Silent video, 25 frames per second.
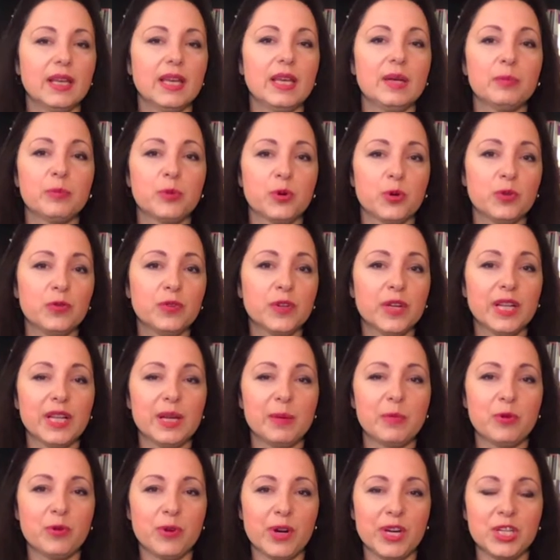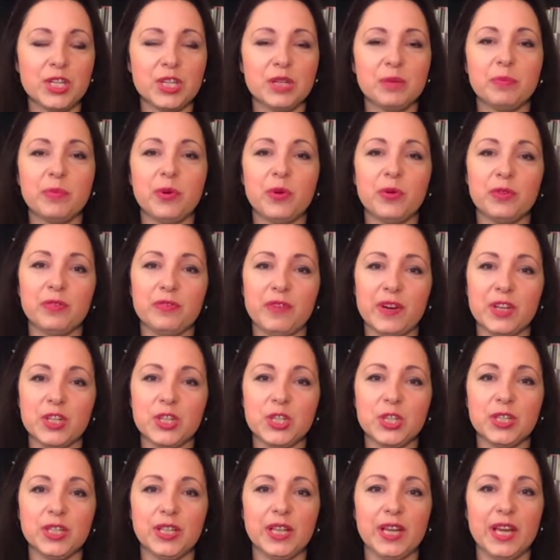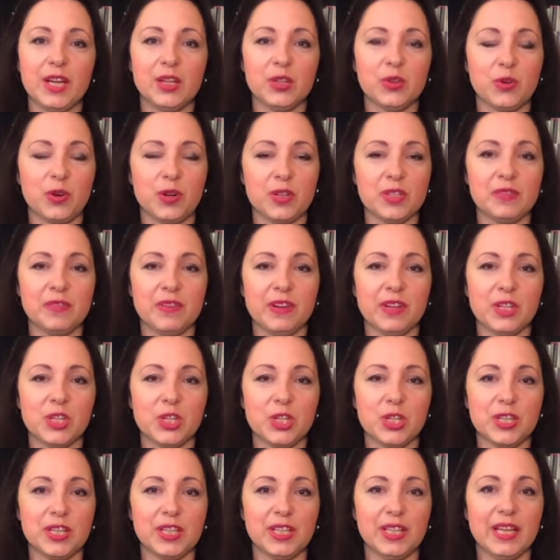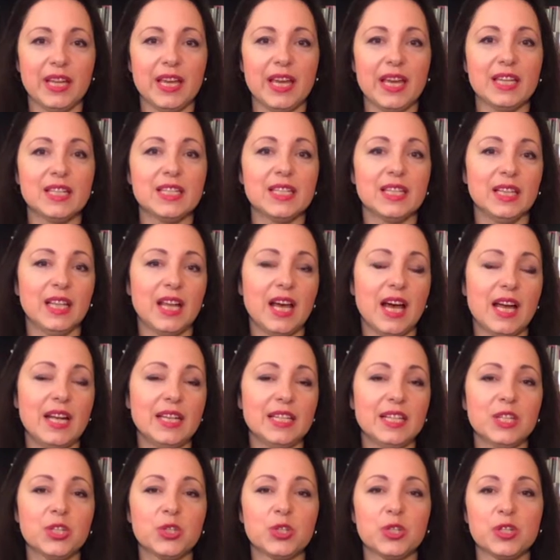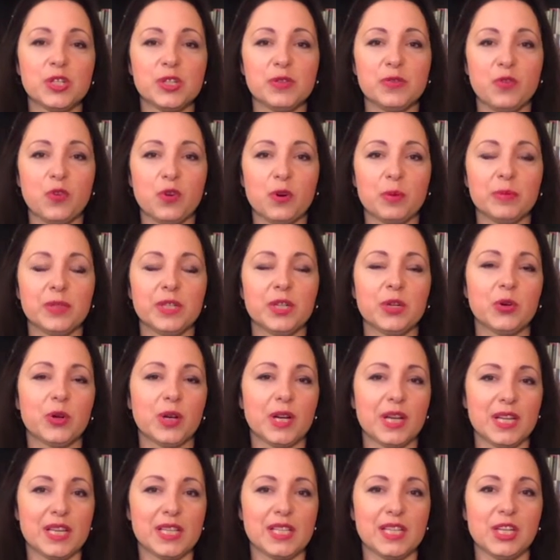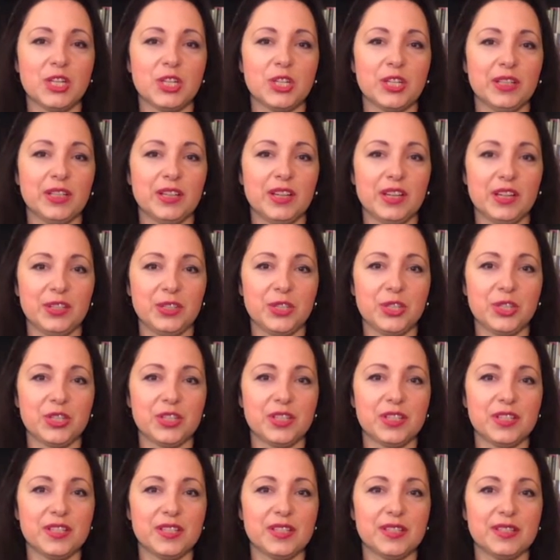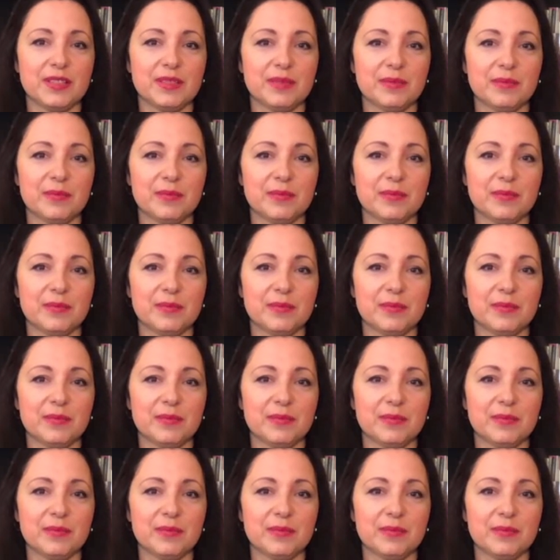improve collaboration both functionally and cross-functionally and align and transform their organizational cultures.